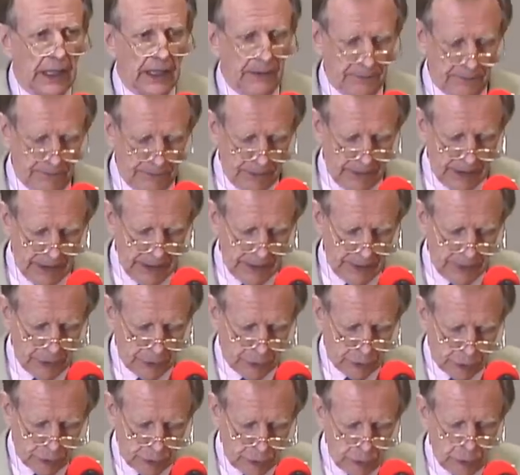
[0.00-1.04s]
and find the
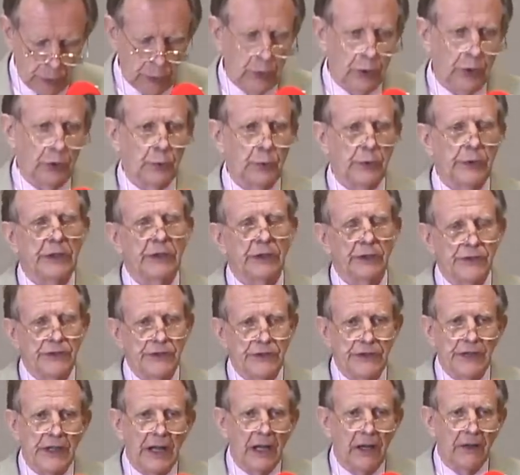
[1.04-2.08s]
true or real
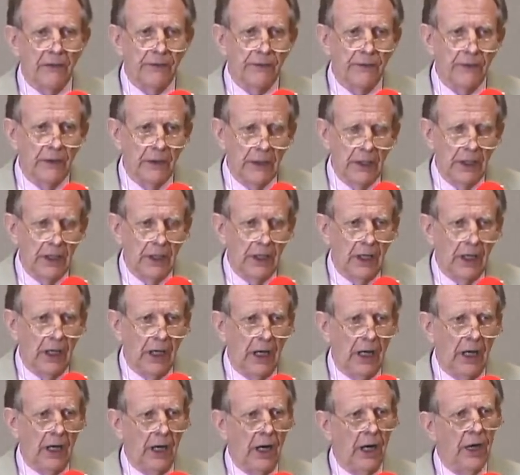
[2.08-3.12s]
self
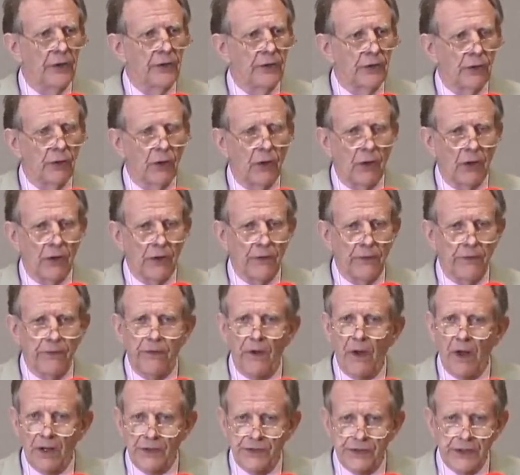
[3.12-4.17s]
uh, under all the
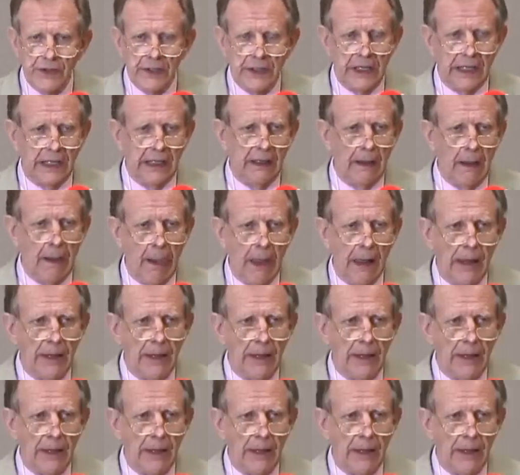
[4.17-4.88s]
falsity